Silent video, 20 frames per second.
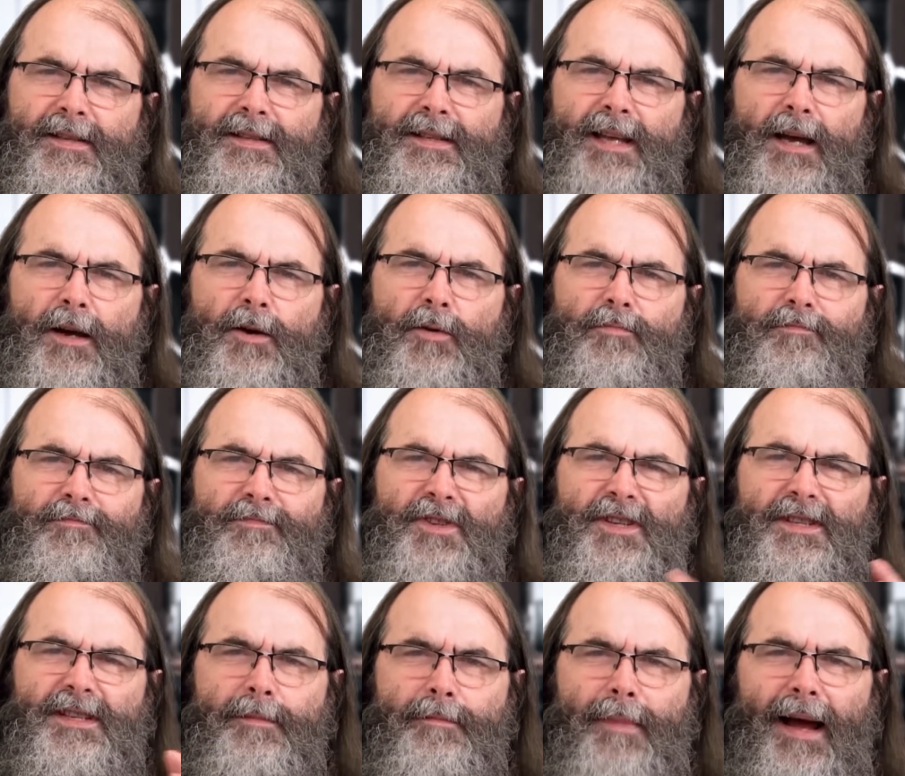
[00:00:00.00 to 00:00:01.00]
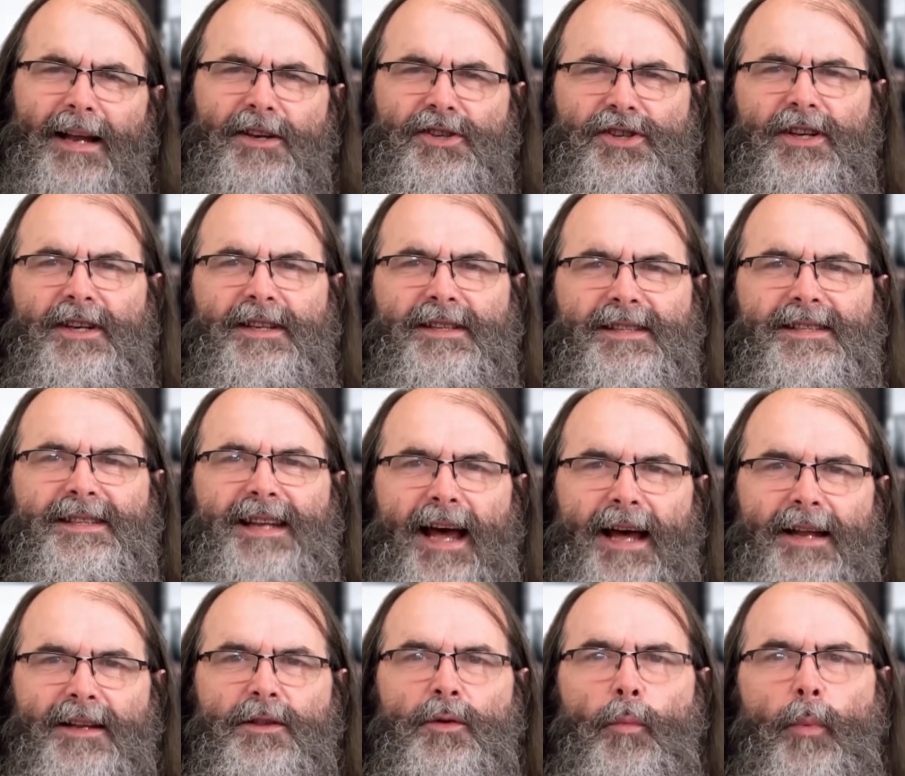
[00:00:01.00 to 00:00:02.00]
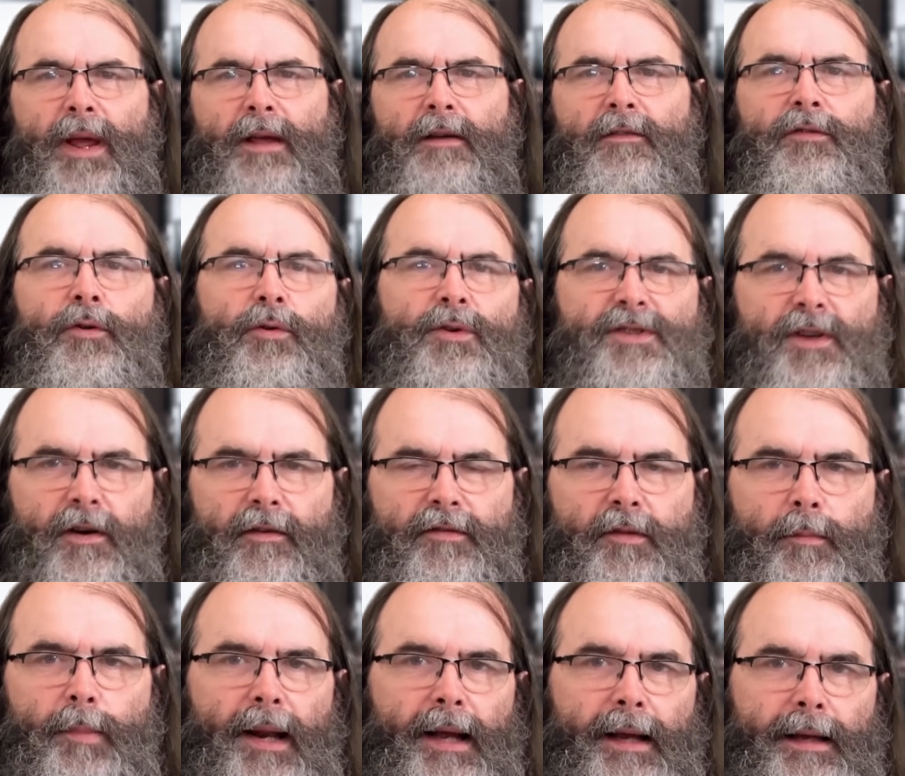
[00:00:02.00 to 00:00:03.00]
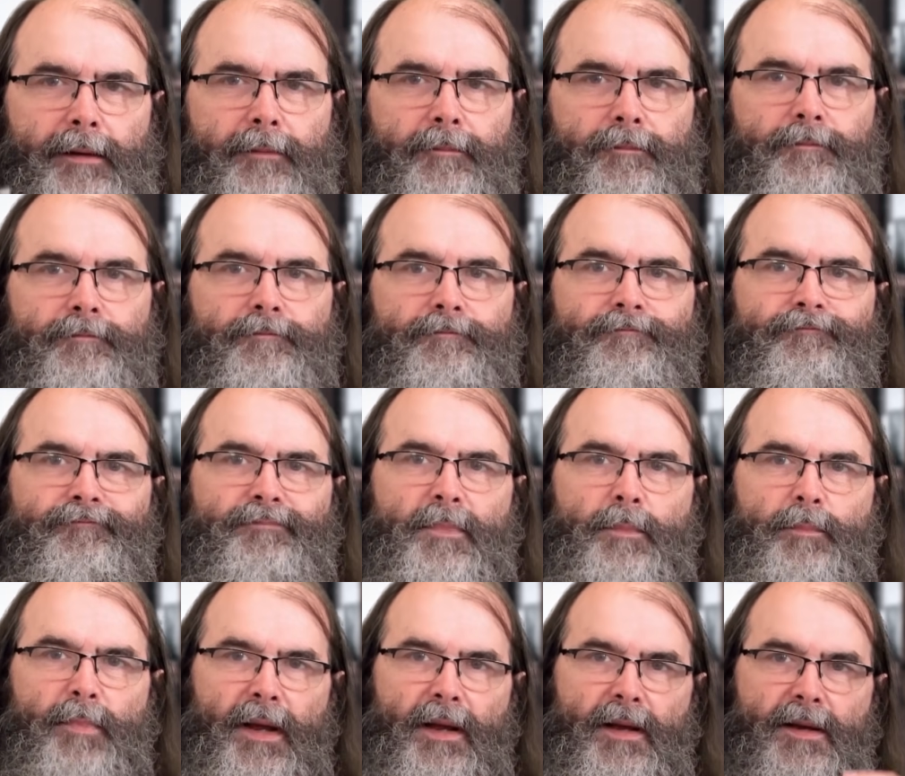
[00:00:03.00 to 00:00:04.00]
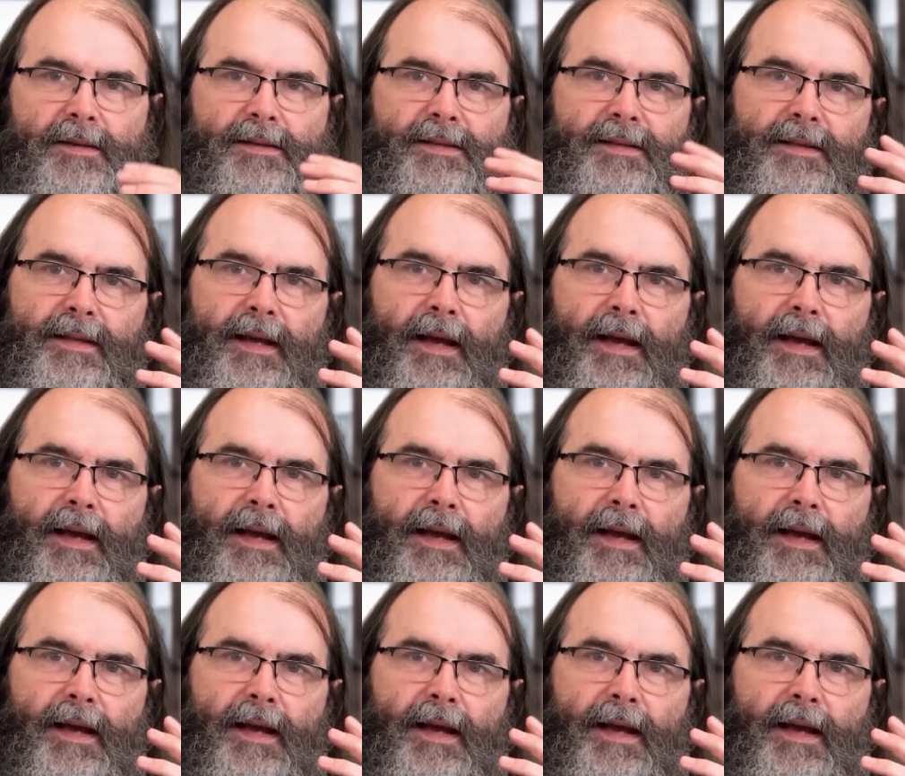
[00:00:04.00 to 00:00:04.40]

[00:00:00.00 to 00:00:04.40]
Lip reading: So just imagine instead the wing falls off the plane because